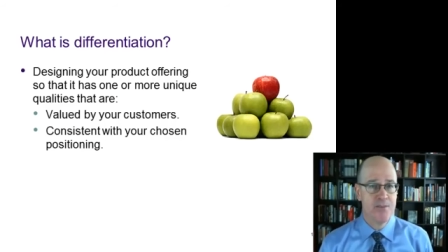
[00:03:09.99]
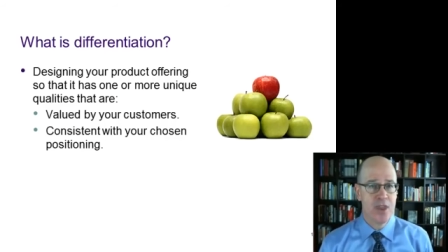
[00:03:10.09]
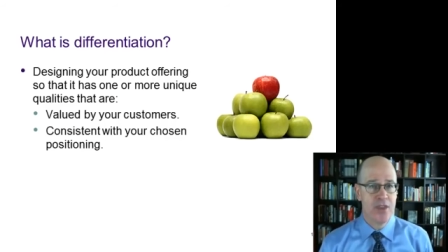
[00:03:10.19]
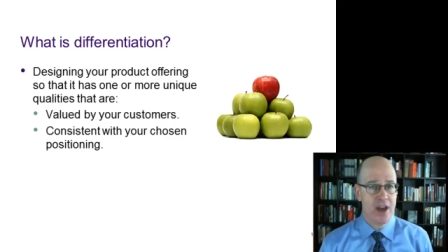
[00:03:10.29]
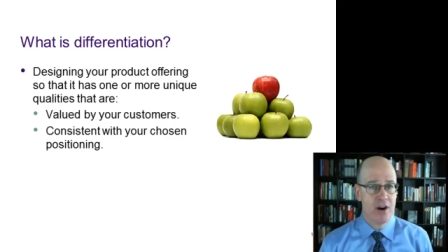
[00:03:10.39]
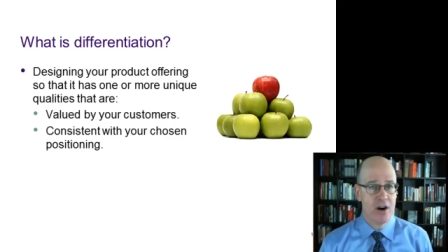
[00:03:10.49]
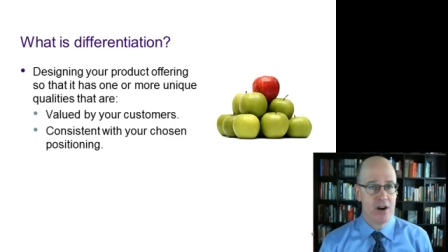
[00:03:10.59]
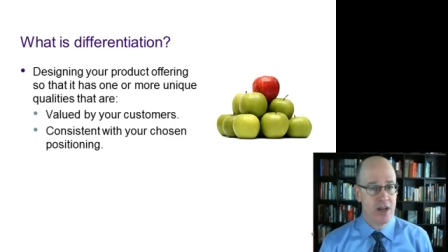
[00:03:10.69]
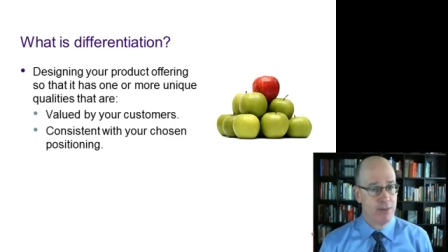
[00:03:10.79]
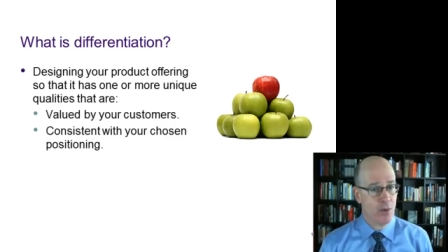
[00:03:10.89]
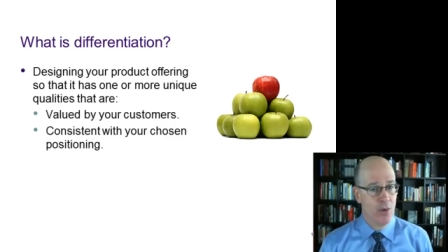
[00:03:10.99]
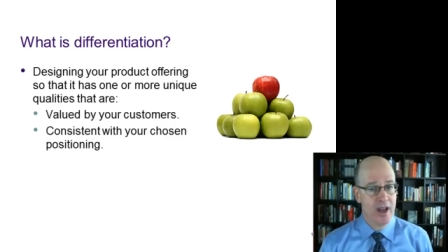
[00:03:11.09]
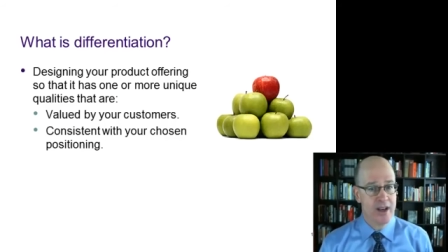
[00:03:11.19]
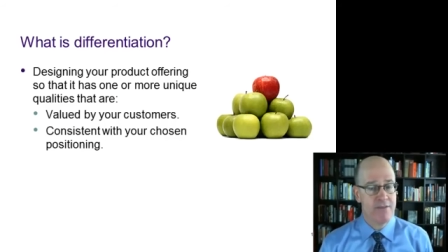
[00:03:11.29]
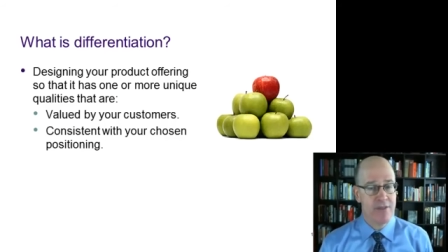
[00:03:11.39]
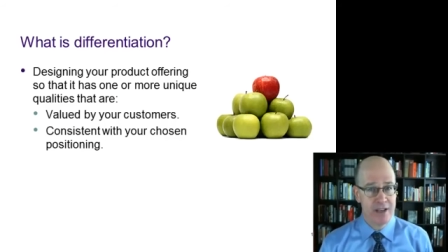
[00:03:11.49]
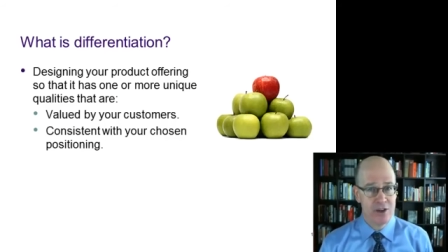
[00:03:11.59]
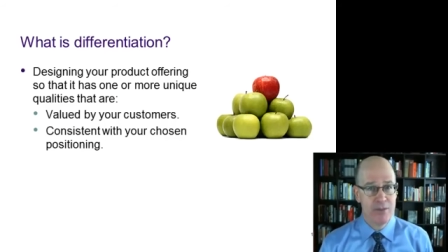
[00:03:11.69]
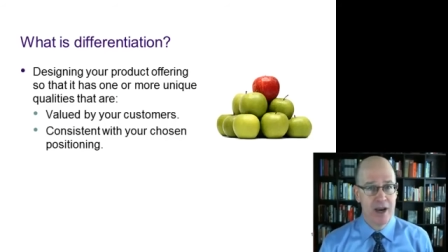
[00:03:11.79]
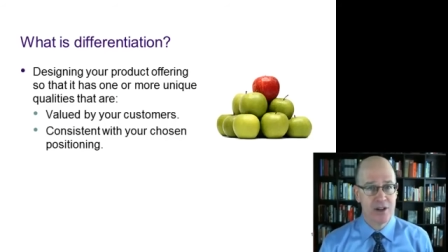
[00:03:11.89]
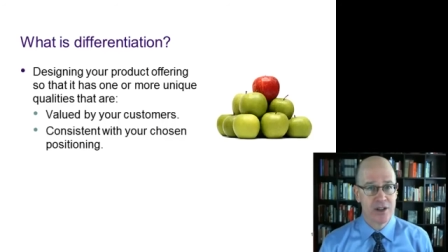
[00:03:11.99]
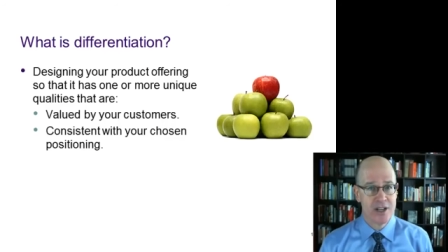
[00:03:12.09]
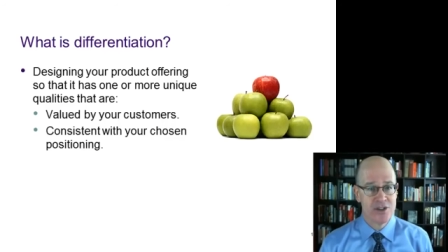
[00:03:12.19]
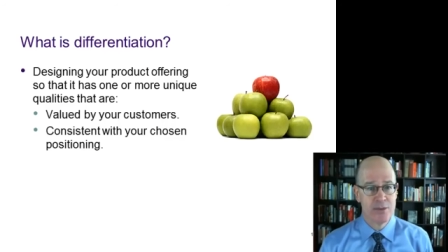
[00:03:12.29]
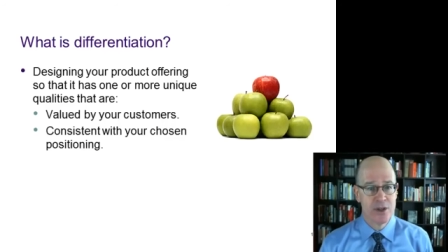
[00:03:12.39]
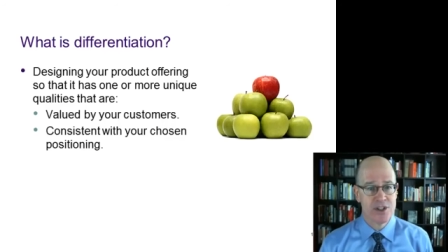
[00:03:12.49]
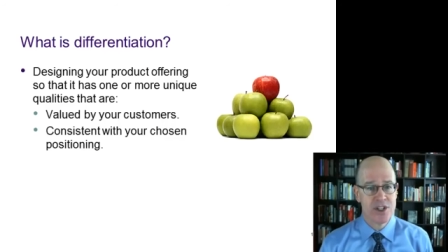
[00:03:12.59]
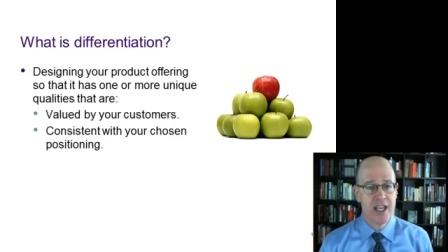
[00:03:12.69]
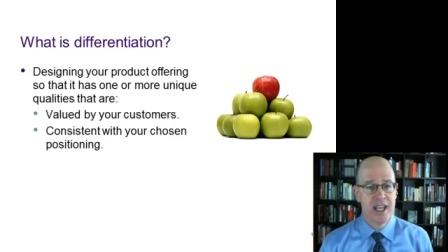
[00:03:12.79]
that are, number one, valued by your customers,